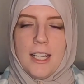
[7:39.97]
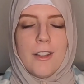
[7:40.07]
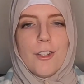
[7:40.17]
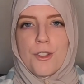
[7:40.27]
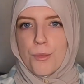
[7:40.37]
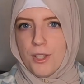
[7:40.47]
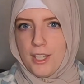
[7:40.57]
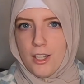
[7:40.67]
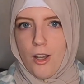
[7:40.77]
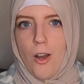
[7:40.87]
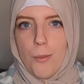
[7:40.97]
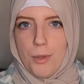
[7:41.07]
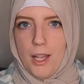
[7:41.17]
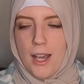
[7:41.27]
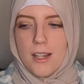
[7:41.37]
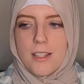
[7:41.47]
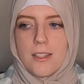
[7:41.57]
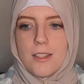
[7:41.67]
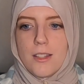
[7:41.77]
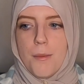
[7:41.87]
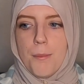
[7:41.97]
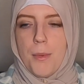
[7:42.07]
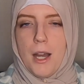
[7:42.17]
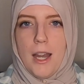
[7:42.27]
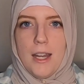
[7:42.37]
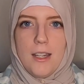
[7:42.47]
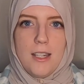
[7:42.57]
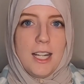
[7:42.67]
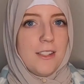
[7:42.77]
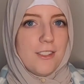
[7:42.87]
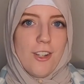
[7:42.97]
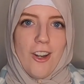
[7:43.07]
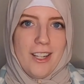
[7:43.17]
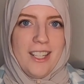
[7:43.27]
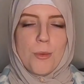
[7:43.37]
it looks really complex, but it's not.